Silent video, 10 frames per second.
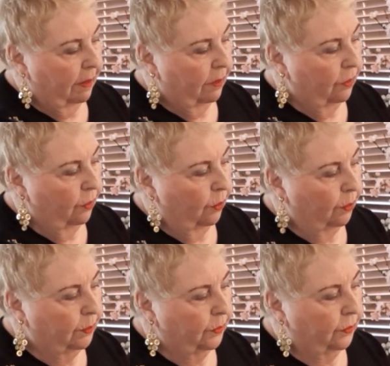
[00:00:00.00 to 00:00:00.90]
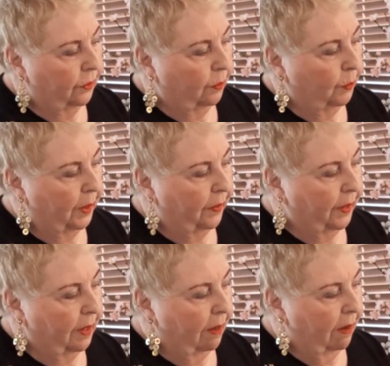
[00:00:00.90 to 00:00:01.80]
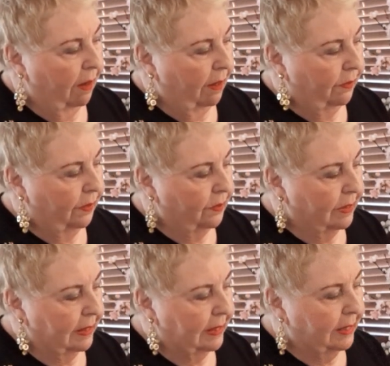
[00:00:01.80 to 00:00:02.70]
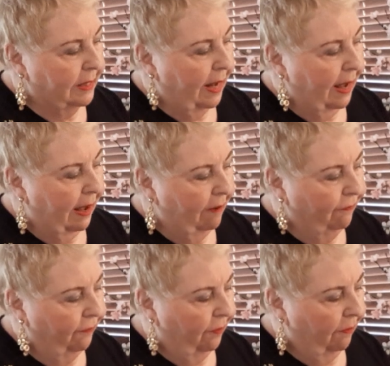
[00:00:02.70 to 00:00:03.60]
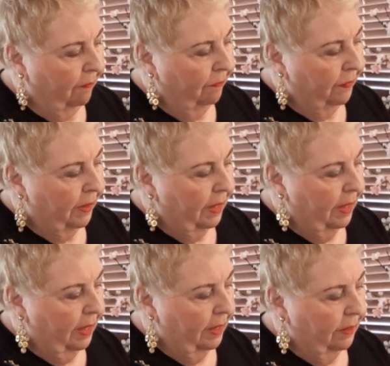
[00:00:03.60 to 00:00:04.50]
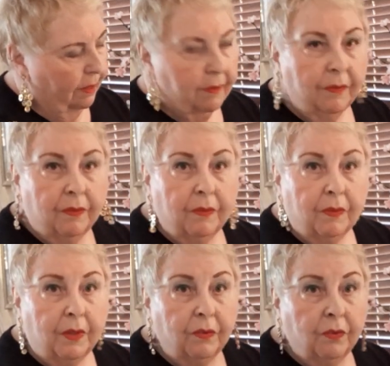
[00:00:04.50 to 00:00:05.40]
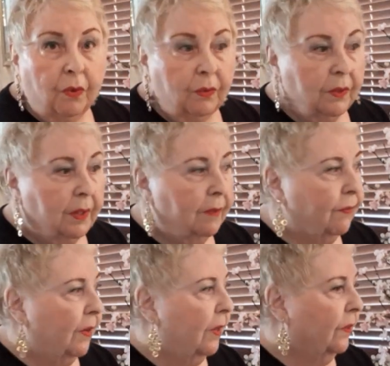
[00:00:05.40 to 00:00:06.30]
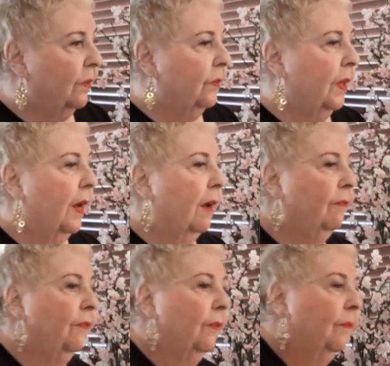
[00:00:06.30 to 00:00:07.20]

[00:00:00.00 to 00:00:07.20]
notes, where they are. This is a staff, and these notes live on the staff.